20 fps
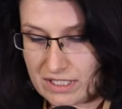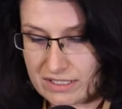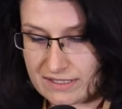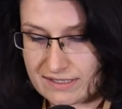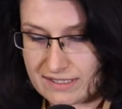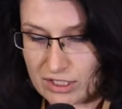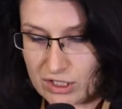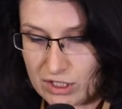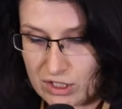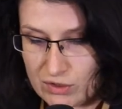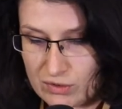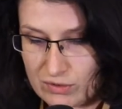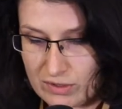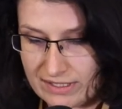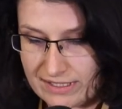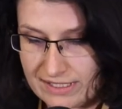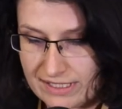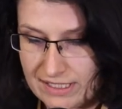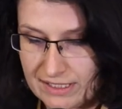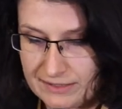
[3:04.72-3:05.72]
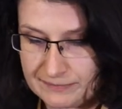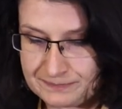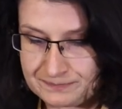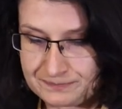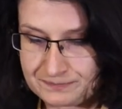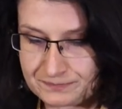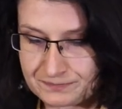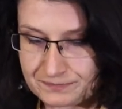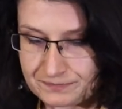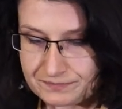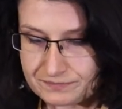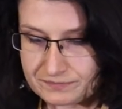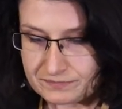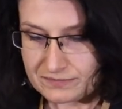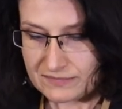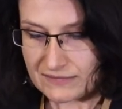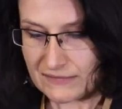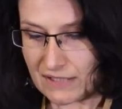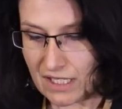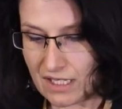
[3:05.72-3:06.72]
security.
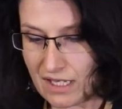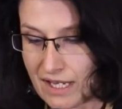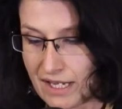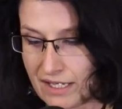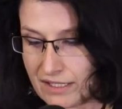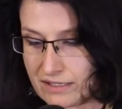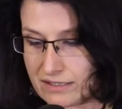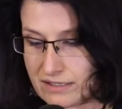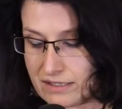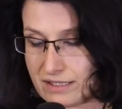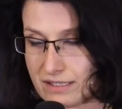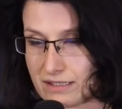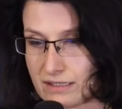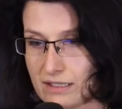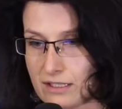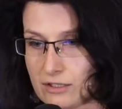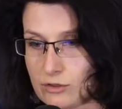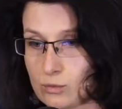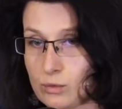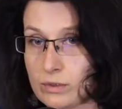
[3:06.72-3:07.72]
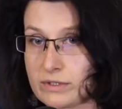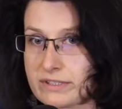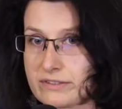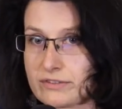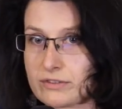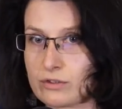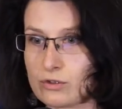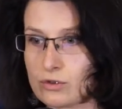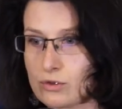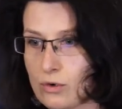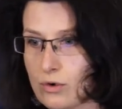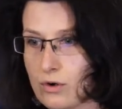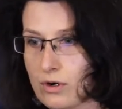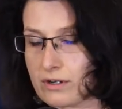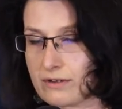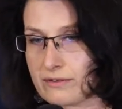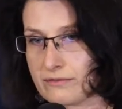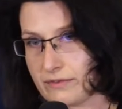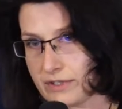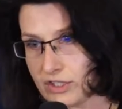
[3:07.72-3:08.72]
And what is
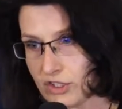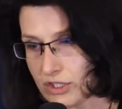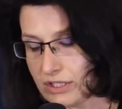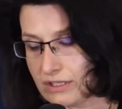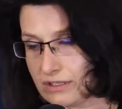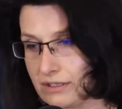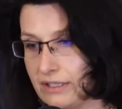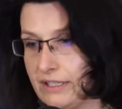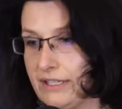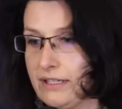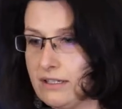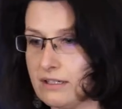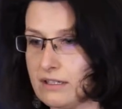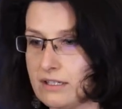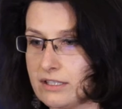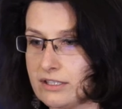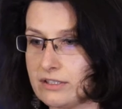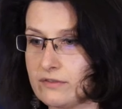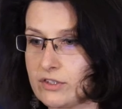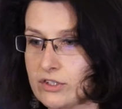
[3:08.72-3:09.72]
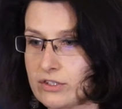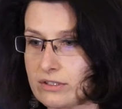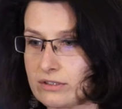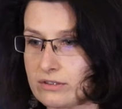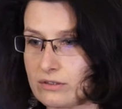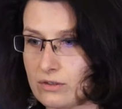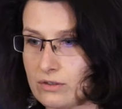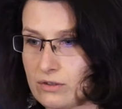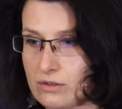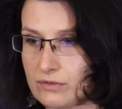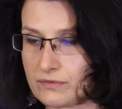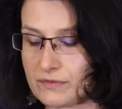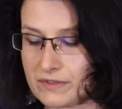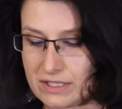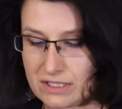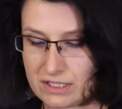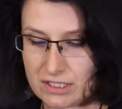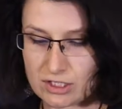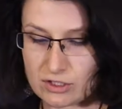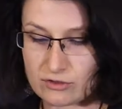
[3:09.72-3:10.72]
your vision, the vision of
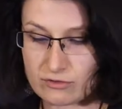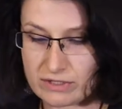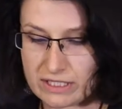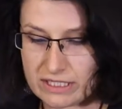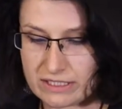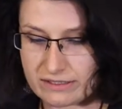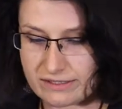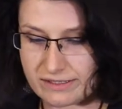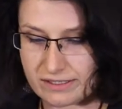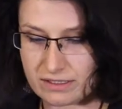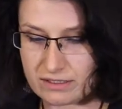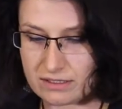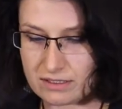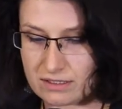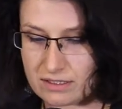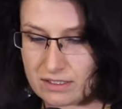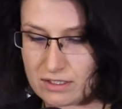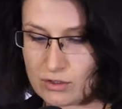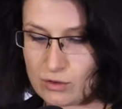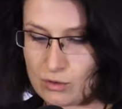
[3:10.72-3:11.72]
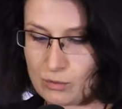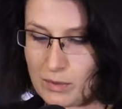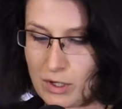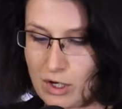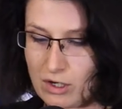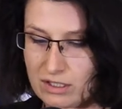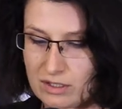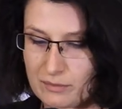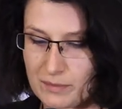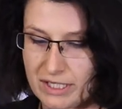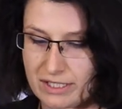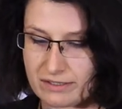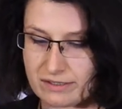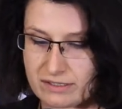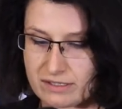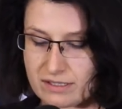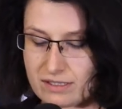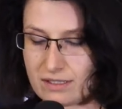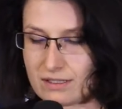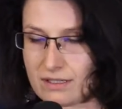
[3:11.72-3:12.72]
the Greens in the EU
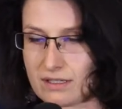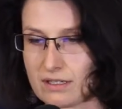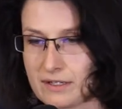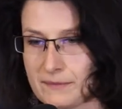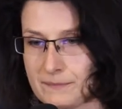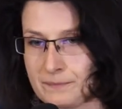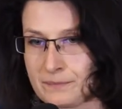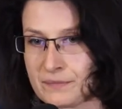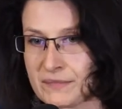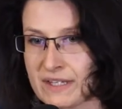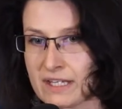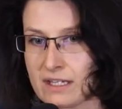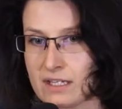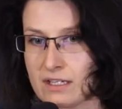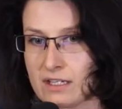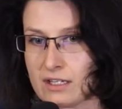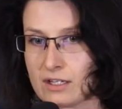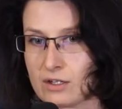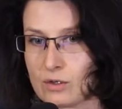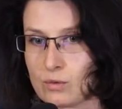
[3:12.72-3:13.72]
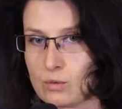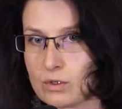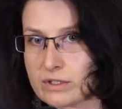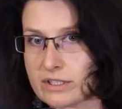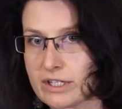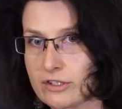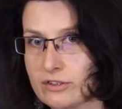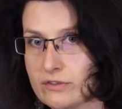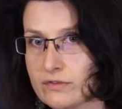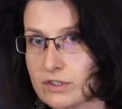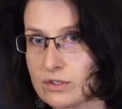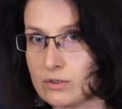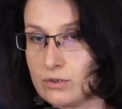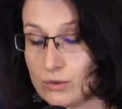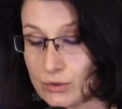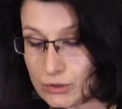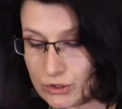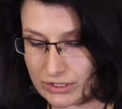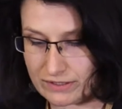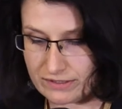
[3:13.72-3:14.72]
Parliament? What kind of
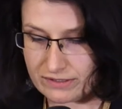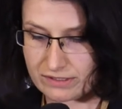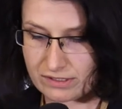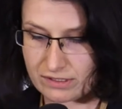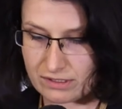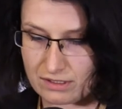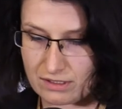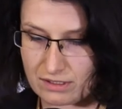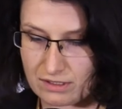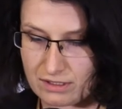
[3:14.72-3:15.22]
solutions